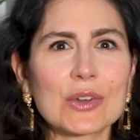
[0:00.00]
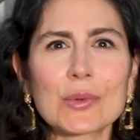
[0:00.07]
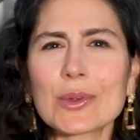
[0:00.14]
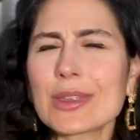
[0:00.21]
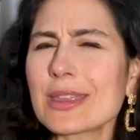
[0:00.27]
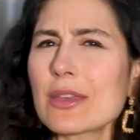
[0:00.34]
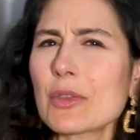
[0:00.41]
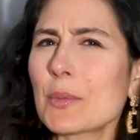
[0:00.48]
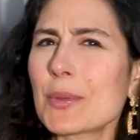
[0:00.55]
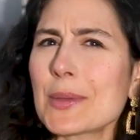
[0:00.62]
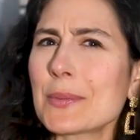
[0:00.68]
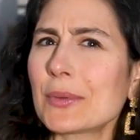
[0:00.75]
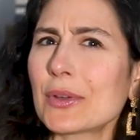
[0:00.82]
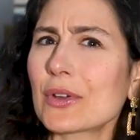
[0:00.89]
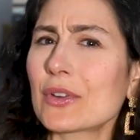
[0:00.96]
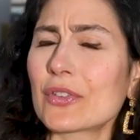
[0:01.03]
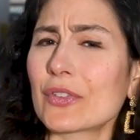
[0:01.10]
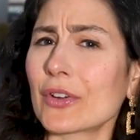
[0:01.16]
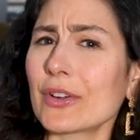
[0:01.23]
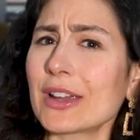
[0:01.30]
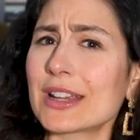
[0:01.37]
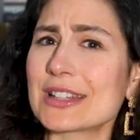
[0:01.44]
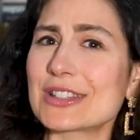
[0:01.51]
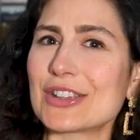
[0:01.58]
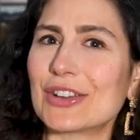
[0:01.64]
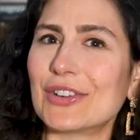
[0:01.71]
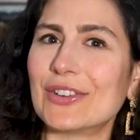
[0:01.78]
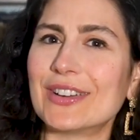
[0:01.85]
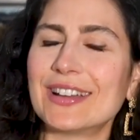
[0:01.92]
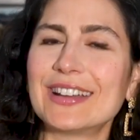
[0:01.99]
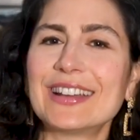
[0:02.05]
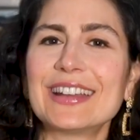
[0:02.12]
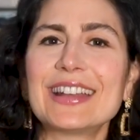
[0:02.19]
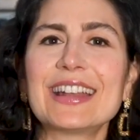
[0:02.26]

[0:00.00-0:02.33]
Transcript: Who are the other people you're referring to?